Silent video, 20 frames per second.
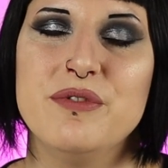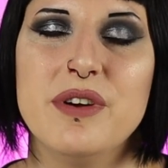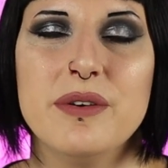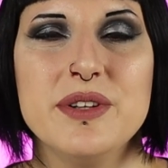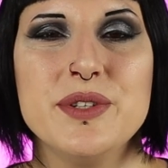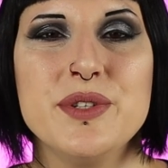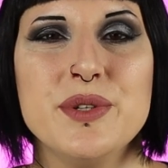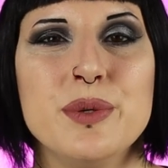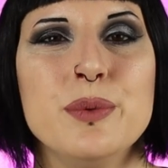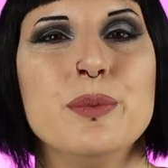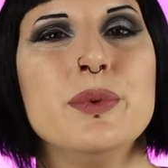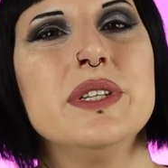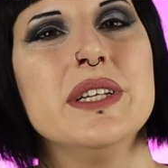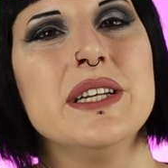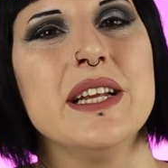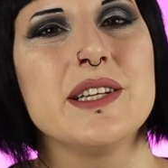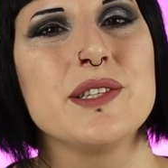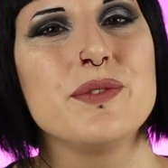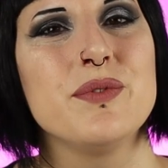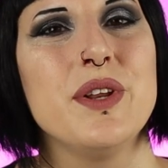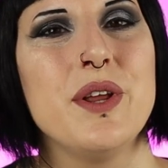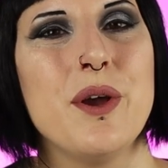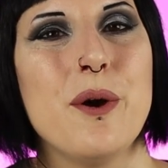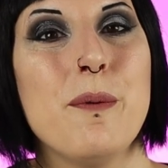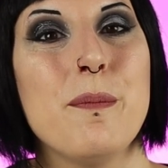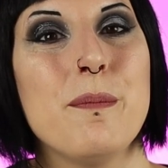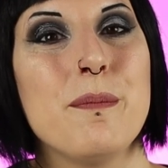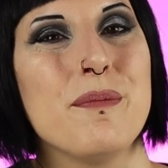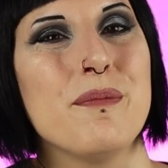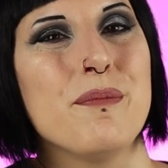very soon with the next
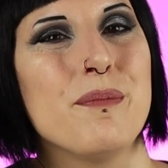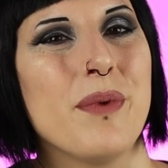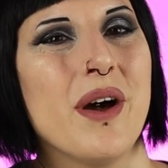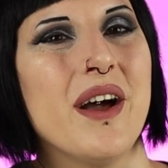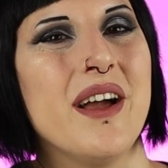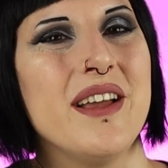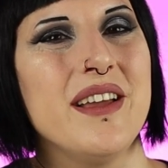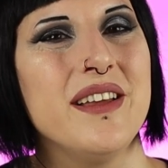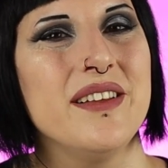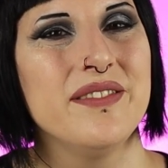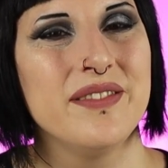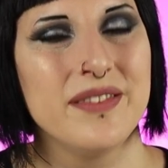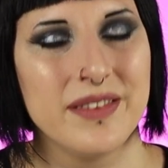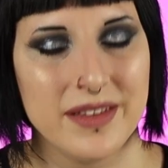video. Bye!